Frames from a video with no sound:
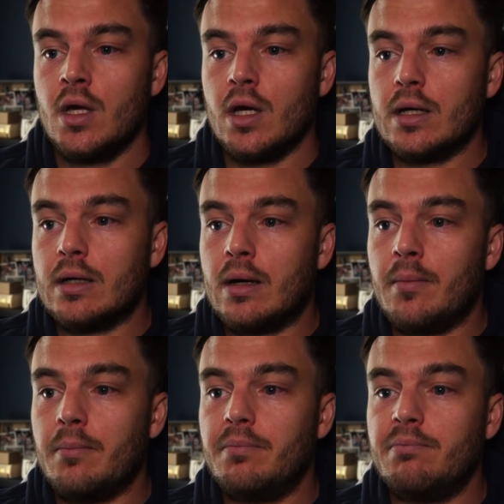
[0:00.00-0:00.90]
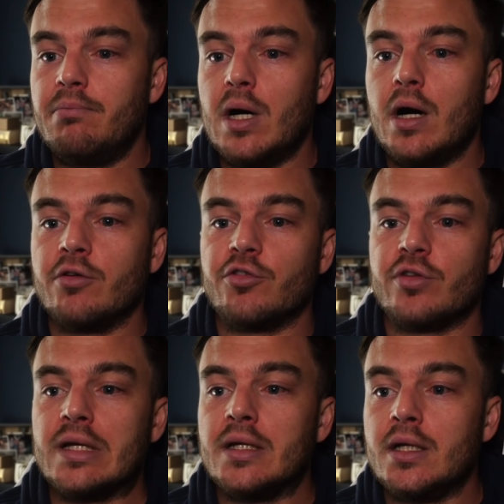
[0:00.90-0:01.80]
But
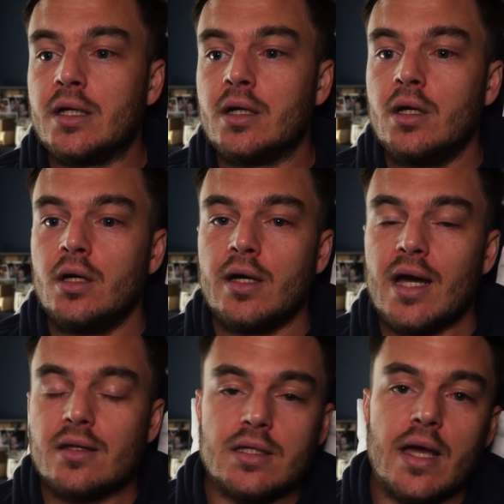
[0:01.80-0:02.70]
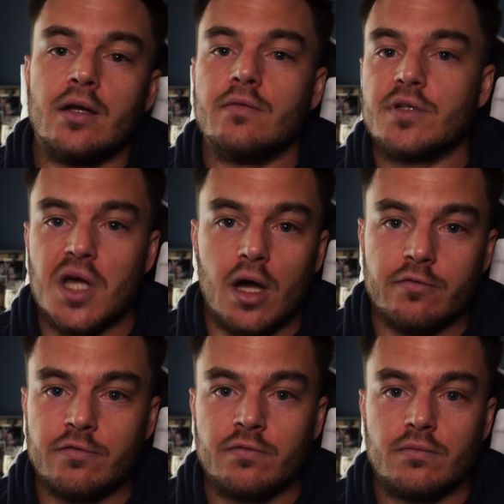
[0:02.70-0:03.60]
understanding at the end of a
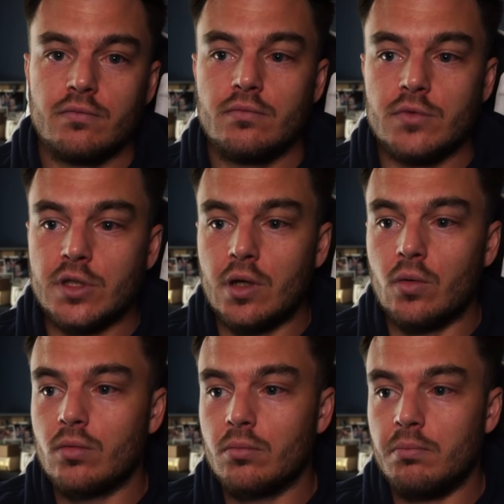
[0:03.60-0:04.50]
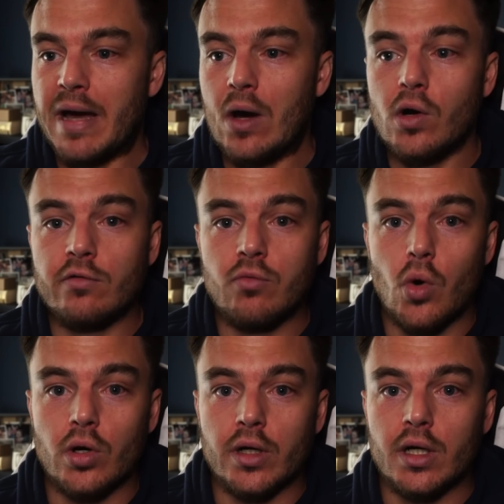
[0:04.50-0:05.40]
tough, bout of
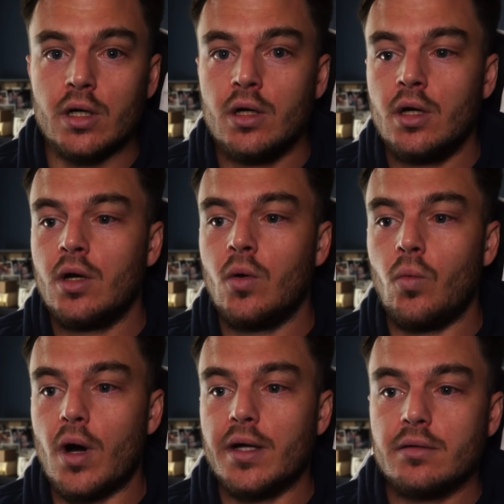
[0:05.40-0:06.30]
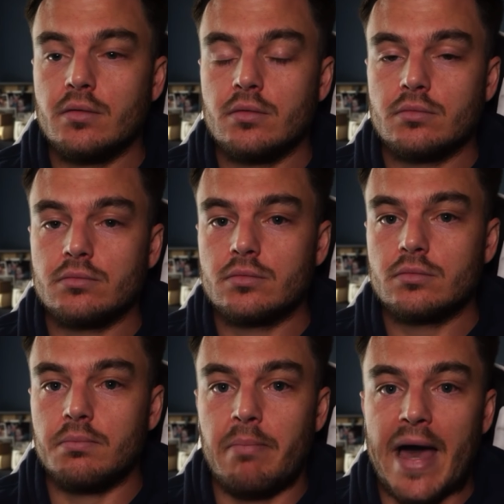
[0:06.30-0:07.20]
work, what
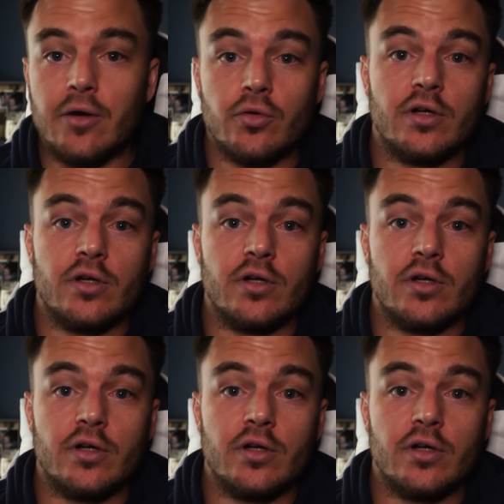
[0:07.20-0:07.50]
battery